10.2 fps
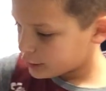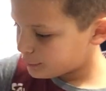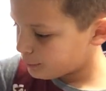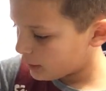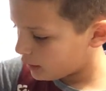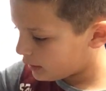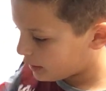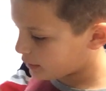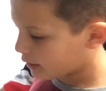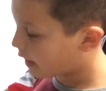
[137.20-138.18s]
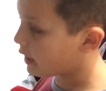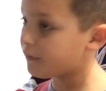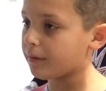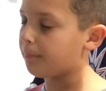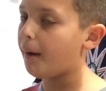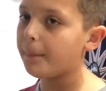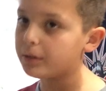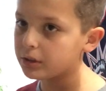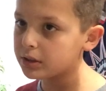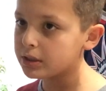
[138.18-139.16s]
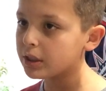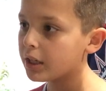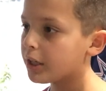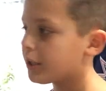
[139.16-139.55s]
and sprinkle it in there, and if it bubbles,